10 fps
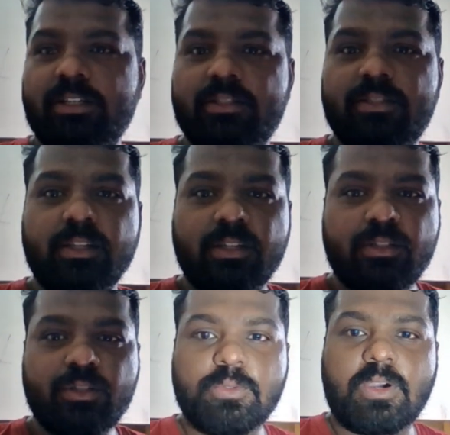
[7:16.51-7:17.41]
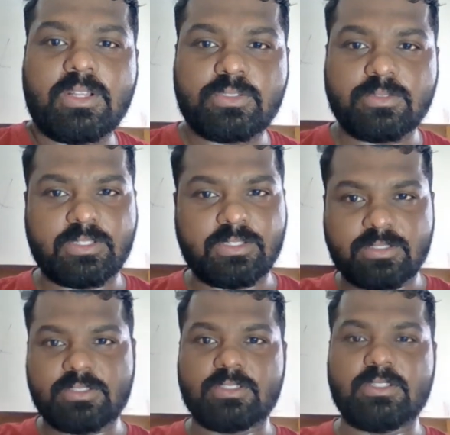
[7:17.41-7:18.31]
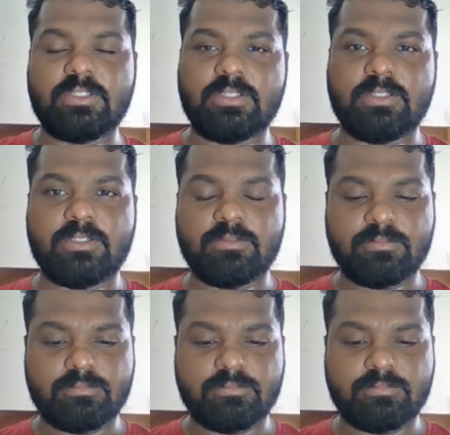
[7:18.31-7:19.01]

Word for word: that is, you also cannot uh,